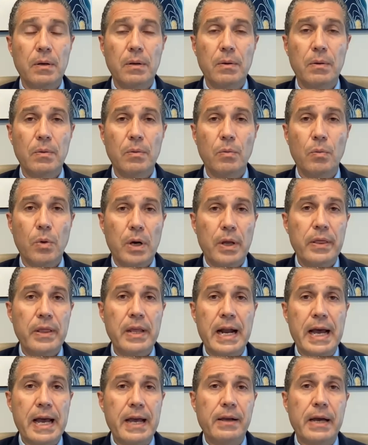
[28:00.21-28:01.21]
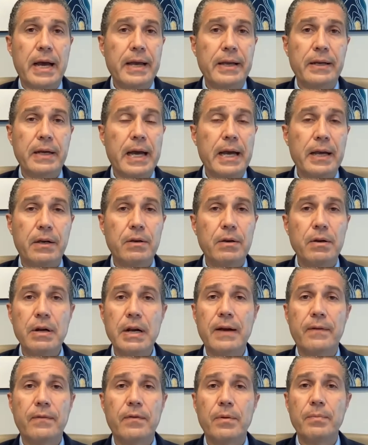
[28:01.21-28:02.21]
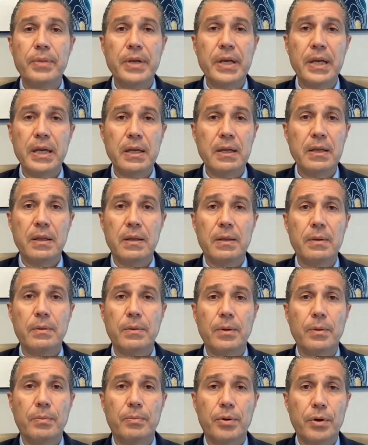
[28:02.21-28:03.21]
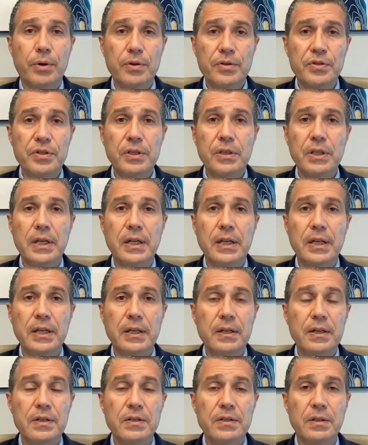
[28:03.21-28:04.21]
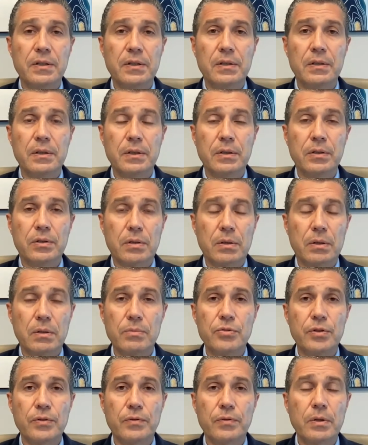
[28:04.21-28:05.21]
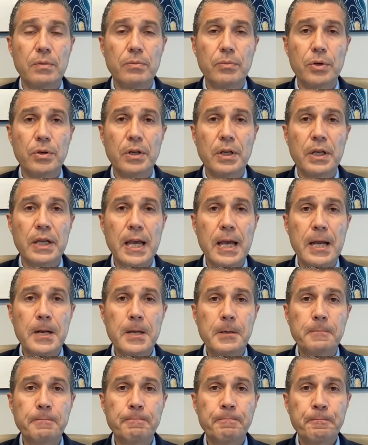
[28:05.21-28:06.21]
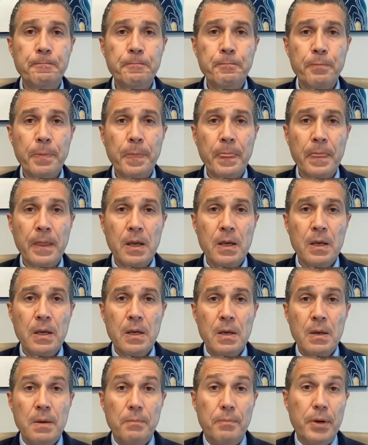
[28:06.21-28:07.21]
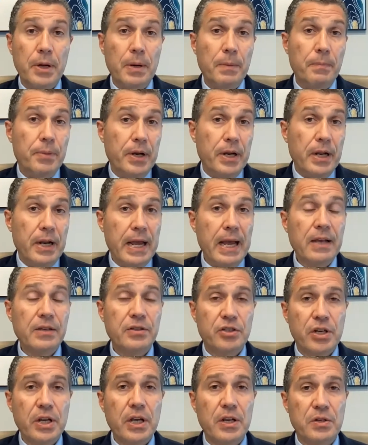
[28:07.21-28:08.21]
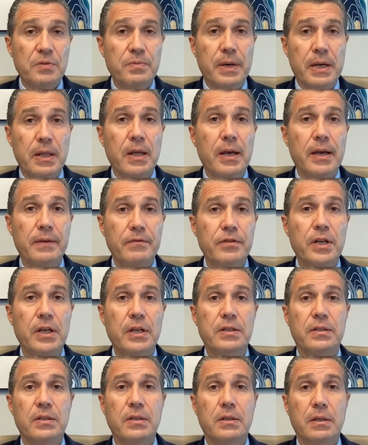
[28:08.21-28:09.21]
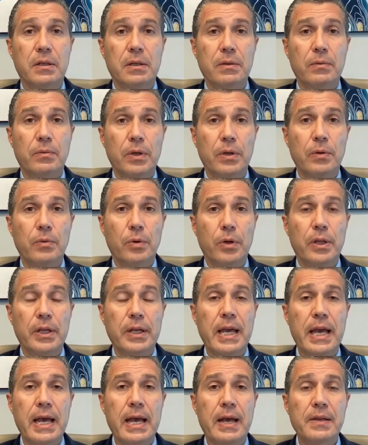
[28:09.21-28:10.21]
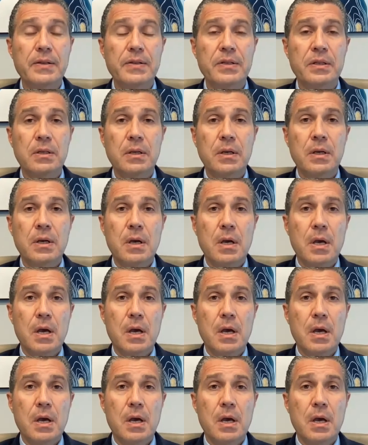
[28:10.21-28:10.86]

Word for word: uh, one that I, I, I, could never be the, the person that he is in, in terms of communicating. But, but it has changed my life, Jason. It, it really has.